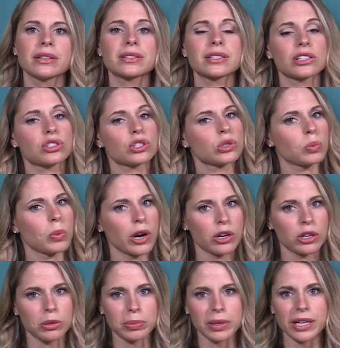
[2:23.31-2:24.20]
such as where
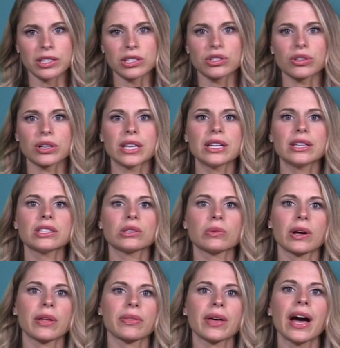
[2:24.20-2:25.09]
you placed your keys
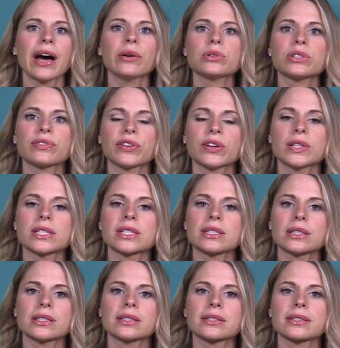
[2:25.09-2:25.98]
around the house, for
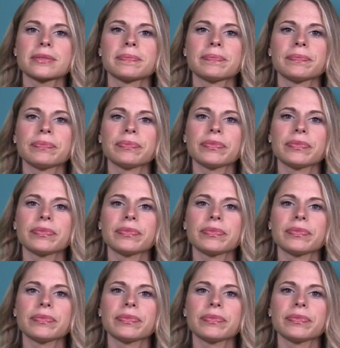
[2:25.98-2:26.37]
instance.